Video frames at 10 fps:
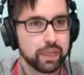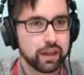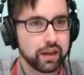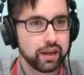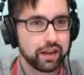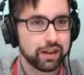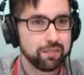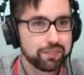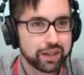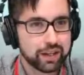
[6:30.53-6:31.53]

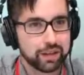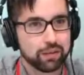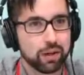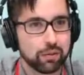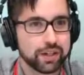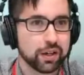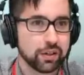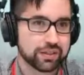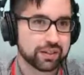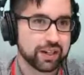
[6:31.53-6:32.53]
and what we
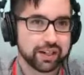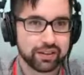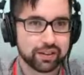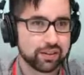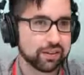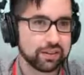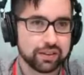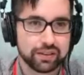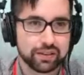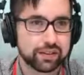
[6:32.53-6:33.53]
know is that
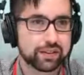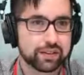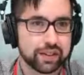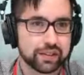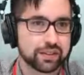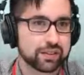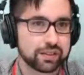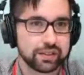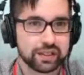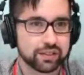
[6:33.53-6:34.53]
that's
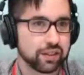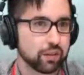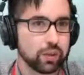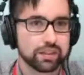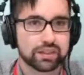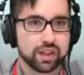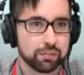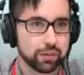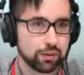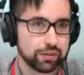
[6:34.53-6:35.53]
not a one-step
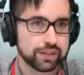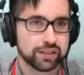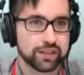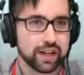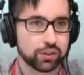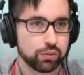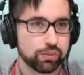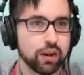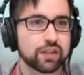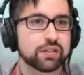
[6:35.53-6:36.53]
move. That's an actual
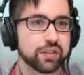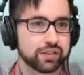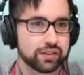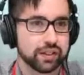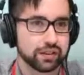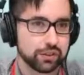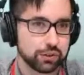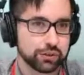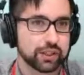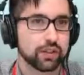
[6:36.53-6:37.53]
process that is
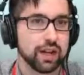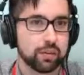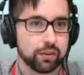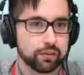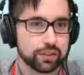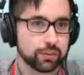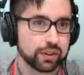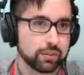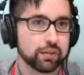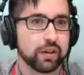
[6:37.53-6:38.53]
usually collaborative
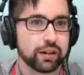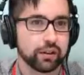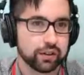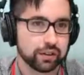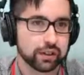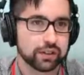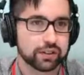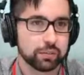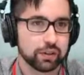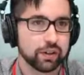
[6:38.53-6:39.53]
between the provider and the
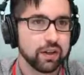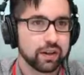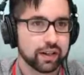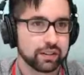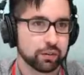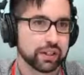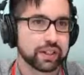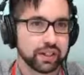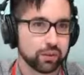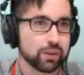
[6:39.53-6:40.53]
customer. And I think we're going to
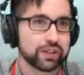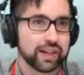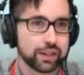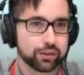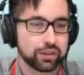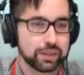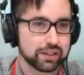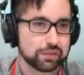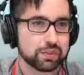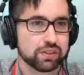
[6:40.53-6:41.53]
get into what that actually
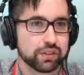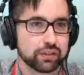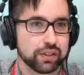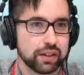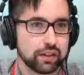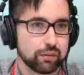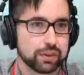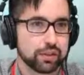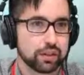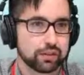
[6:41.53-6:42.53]
means specifically today when
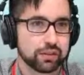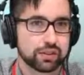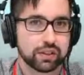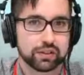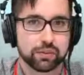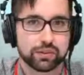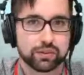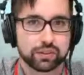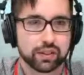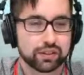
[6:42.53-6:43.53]
we talk to this customer's
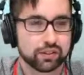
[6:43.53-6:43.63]
use case.